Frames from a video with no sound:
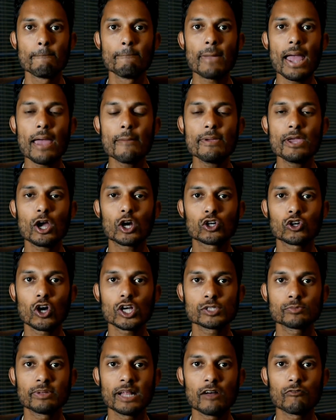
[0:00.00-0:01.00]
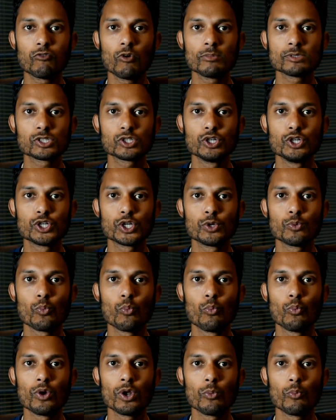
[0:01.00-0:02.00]
Maybe a cross-platform solution
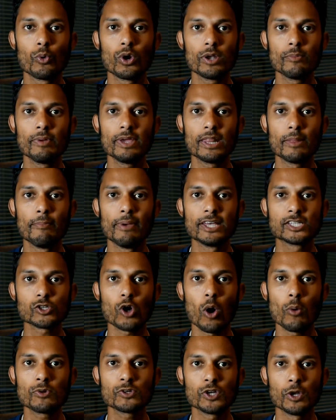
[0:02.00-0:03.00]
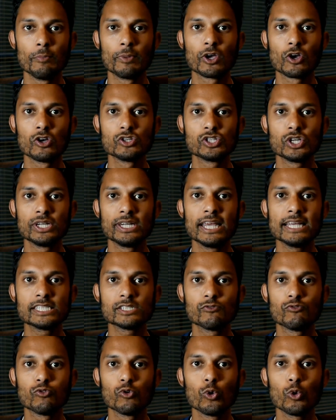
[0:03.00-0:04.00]
wouldn't be the best option because you need
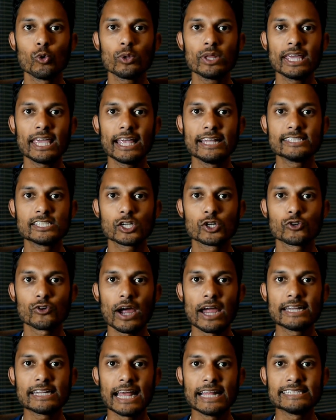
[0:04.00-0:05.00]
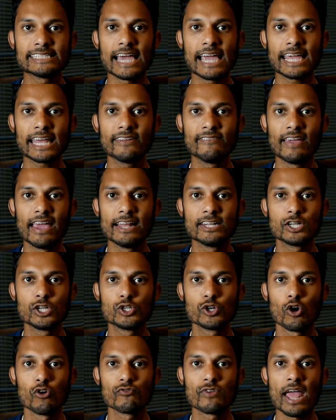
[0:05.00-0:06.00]
to fully integrate and take
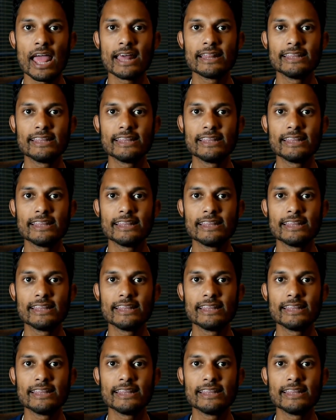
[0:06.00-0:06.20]
advantage of